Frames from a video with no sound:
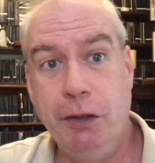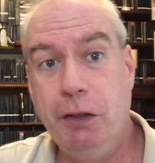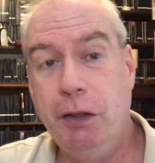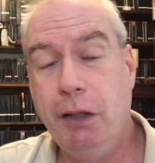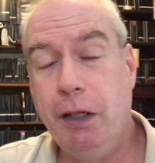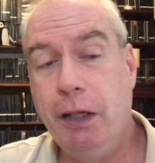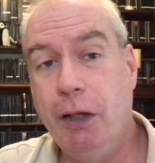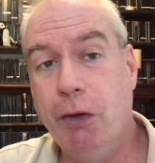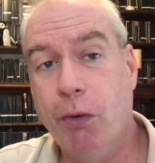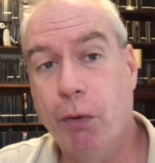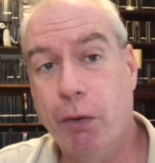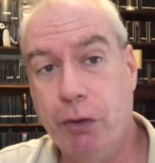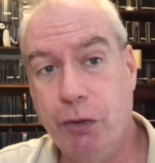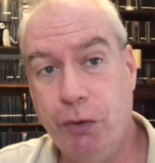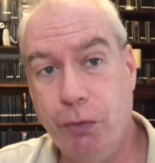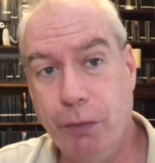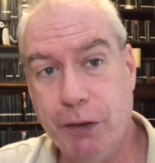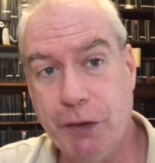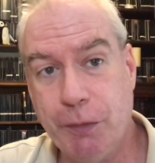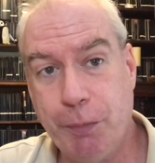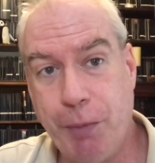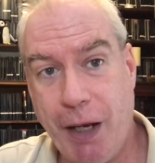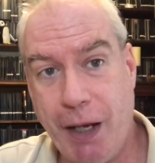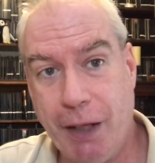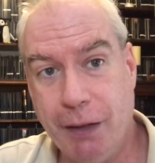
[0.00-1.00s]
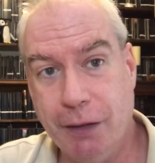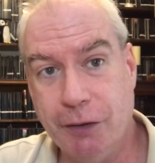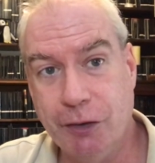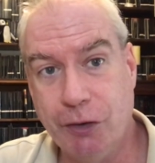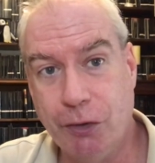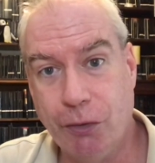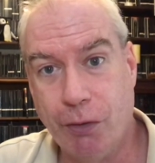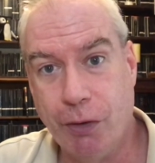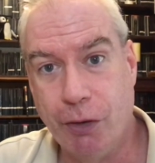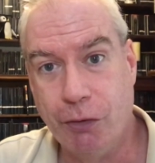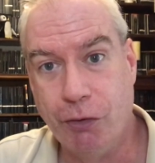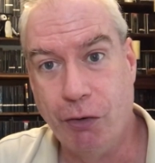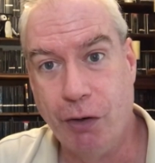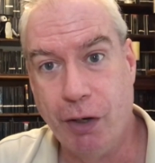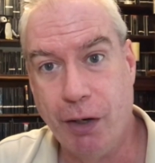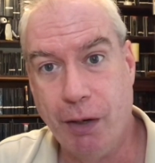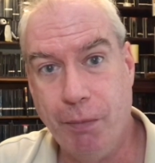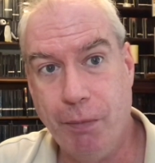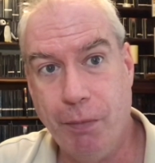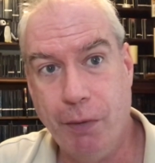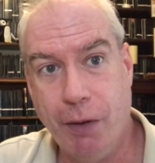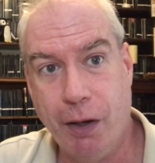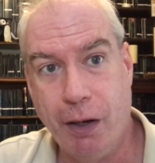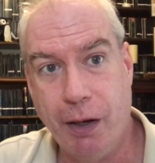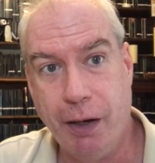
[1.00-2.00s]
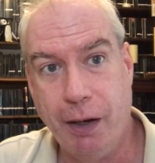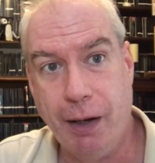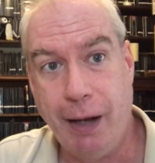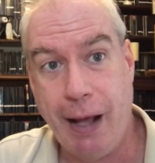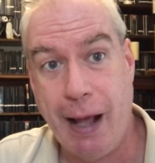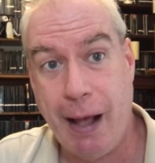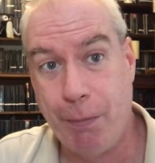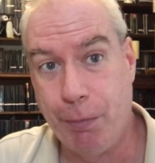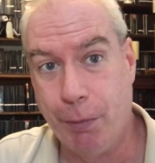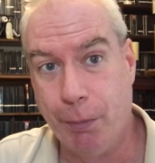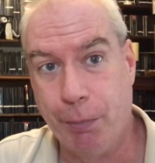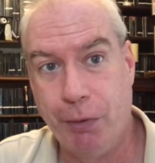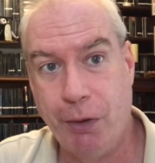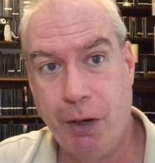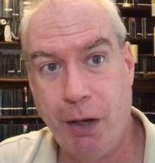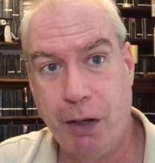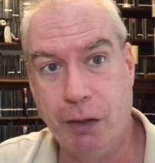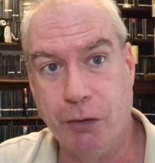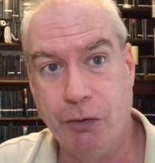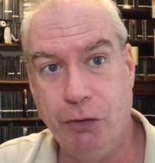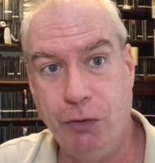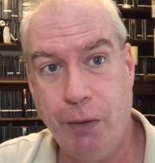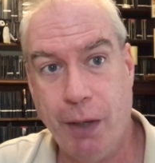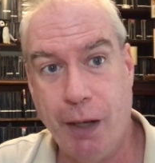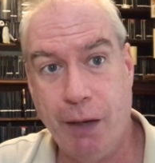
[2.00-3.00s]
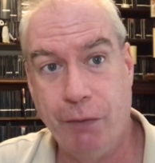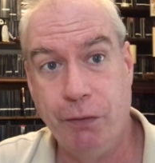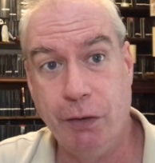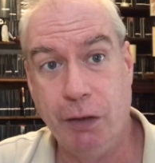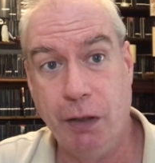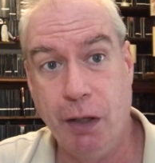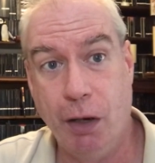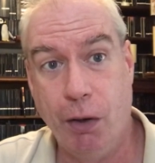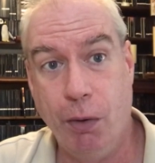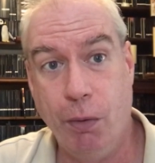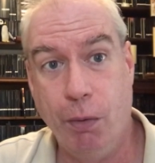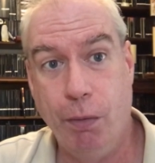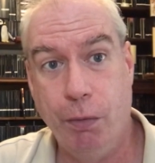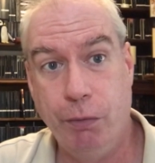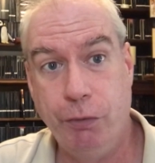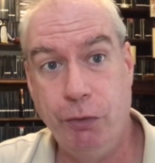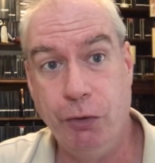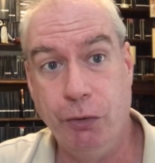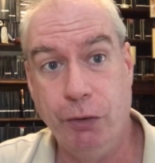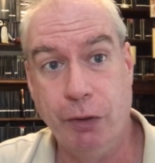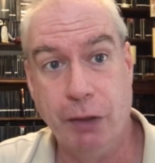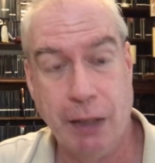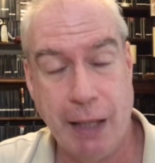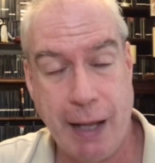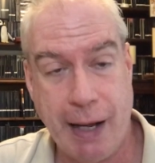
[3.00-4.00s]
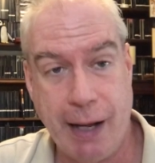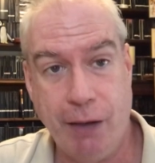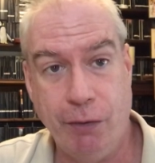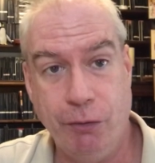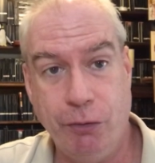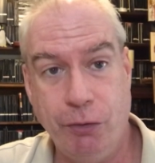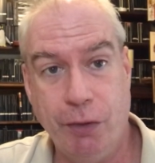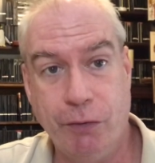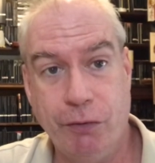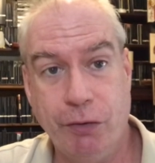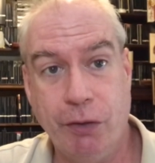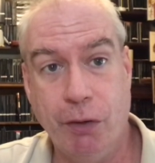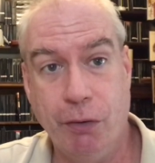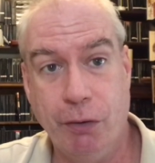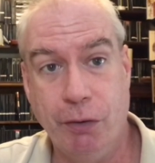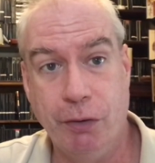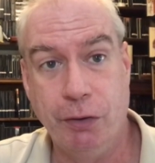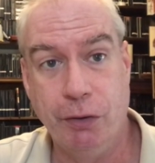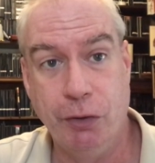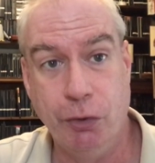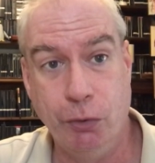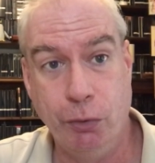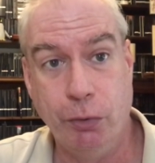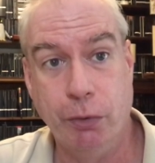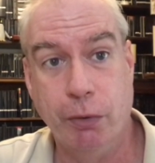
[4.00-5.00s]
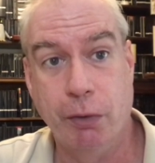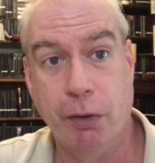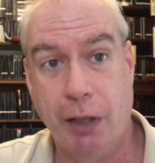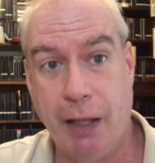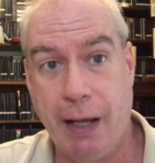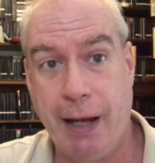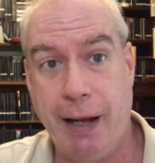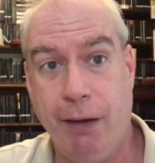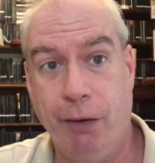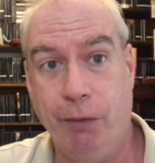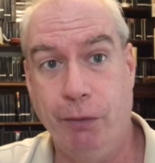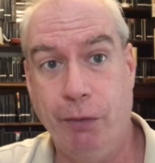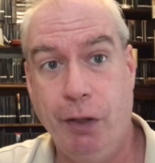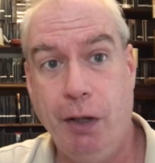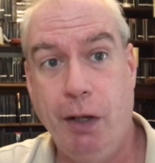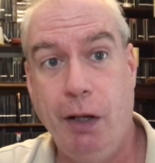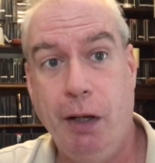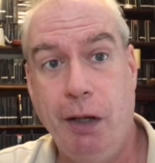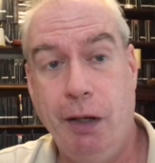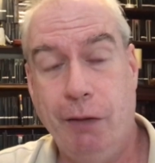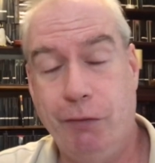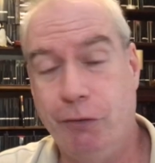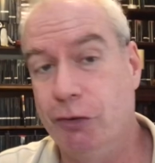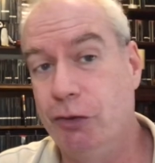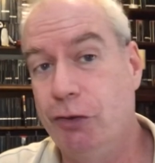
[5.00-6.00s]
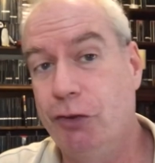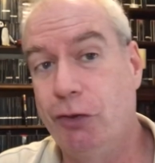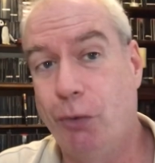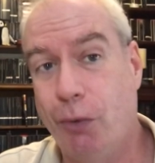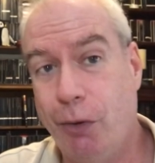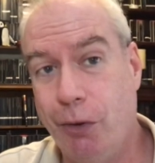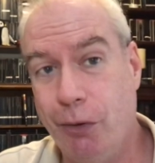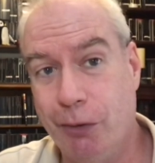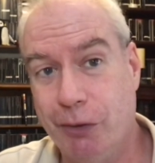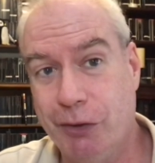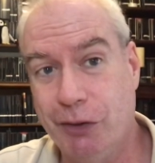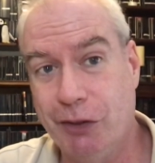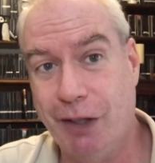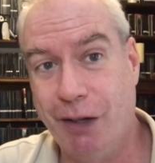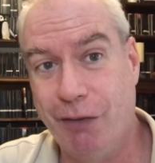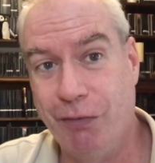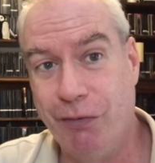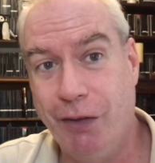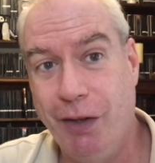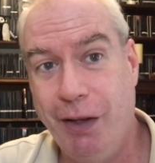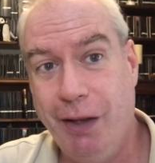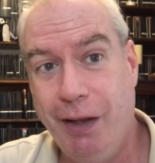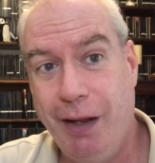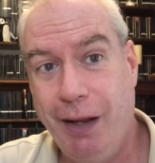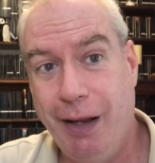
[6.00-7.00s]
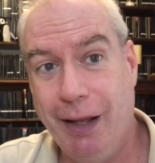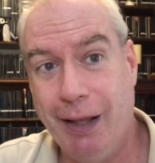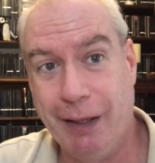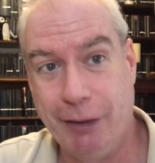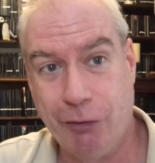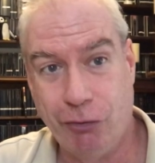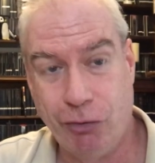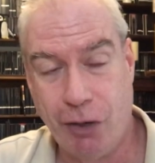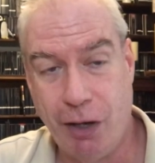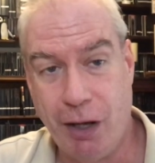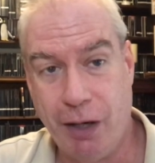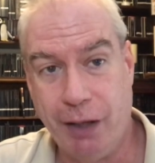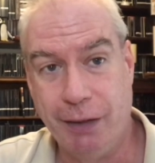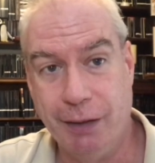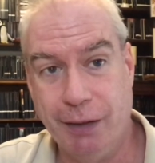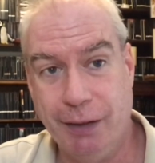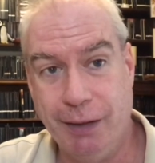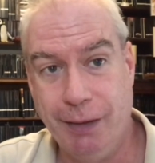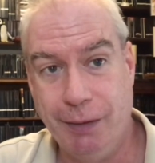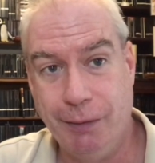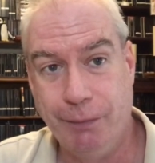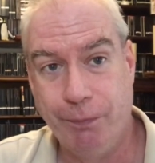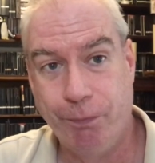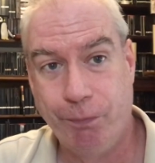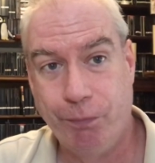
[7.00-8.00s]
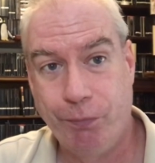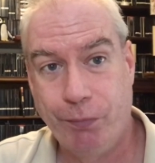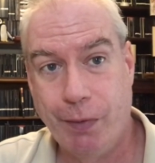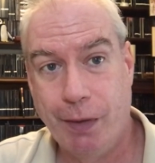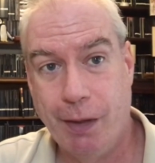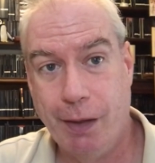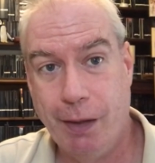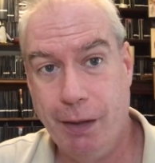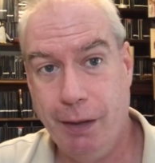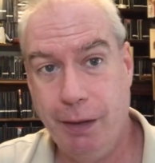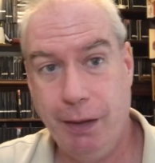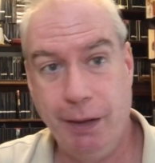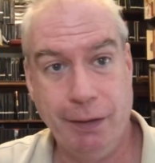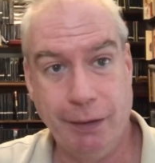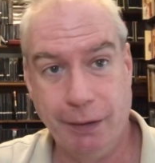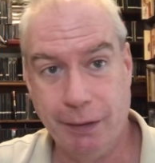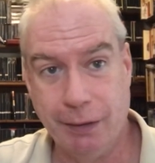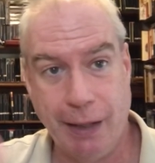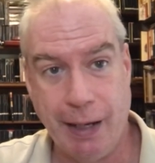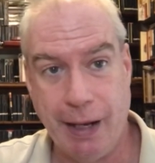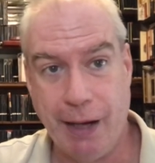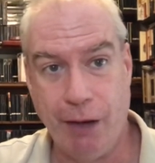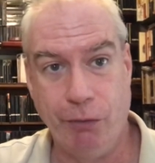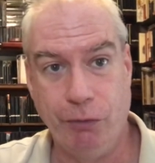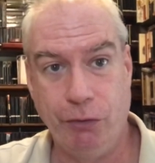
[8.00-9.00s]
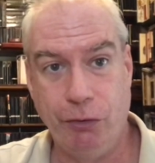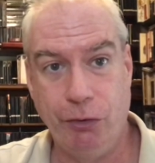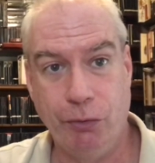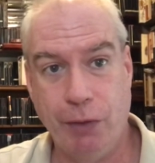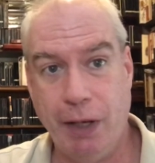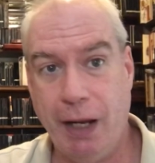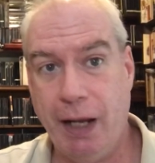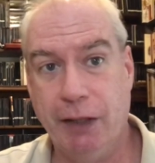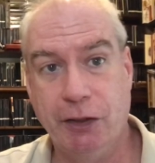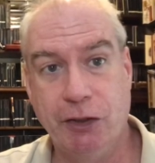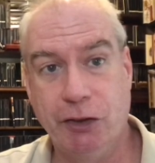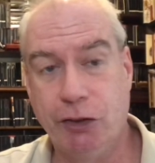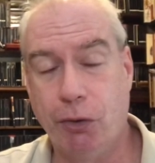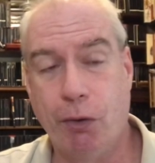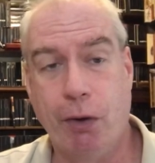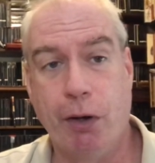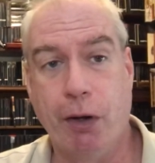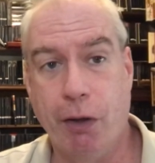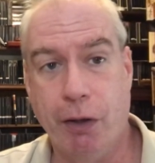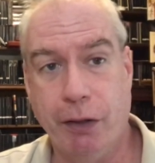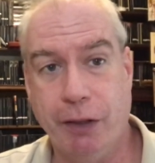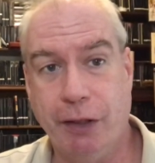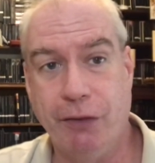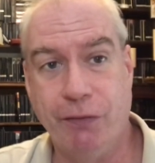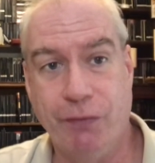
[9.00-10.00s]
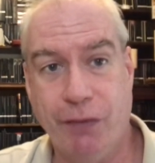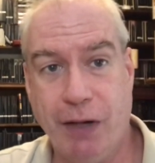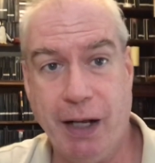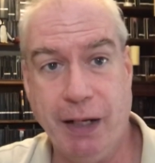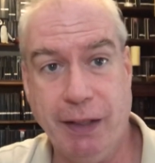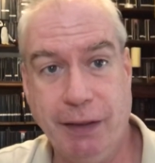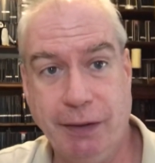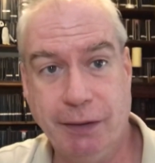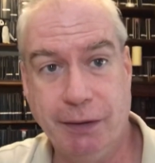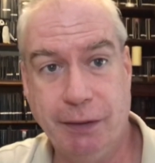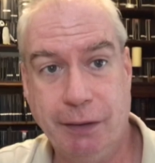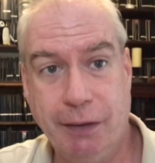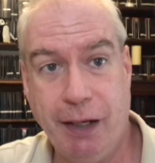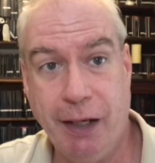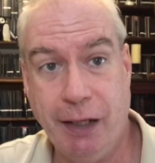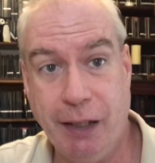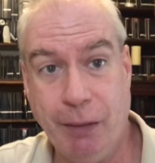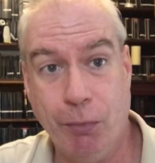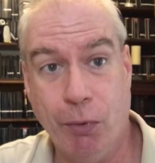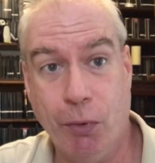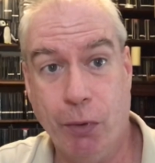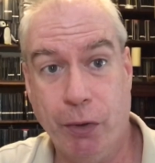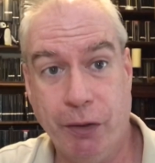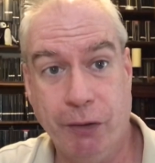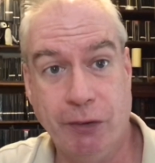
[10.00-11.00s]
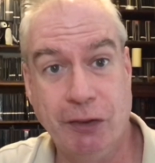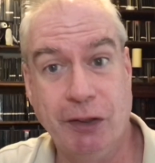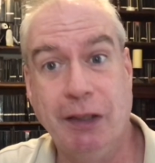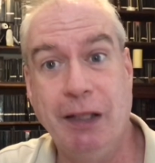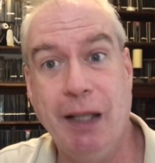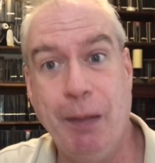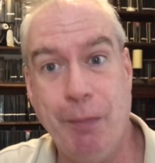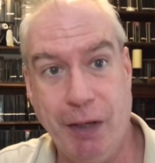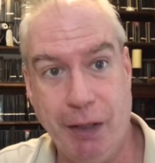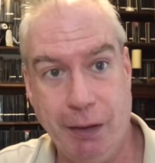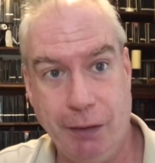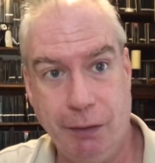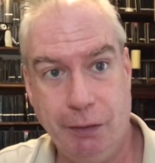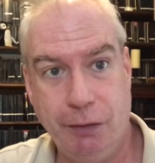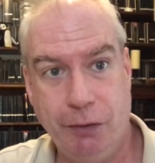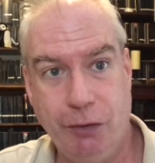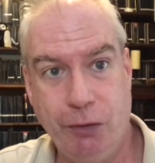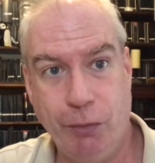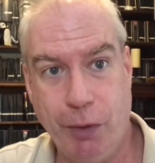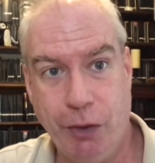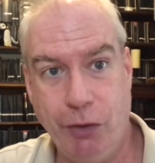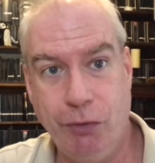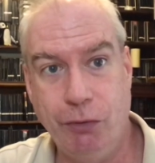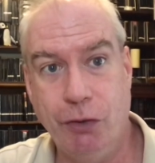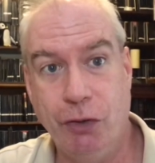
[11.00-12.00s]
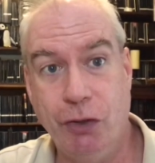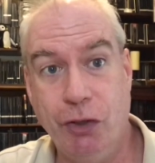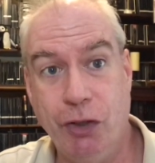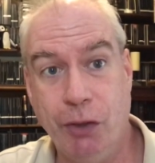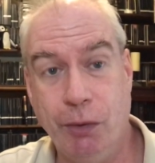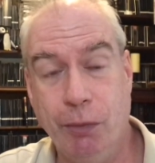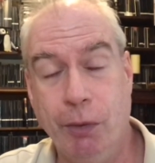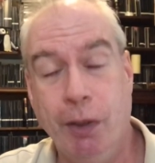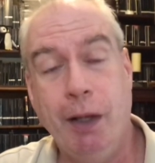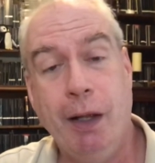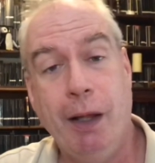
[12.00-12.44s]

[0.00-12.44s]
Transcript: in order to expand the storage on an, on an Apple product, you have to go to the cloud. You have to go to the Google Cloud. You have to store your stuff electronically in the cloud. You can't store it on the device anymore. There's a limit to what you can do.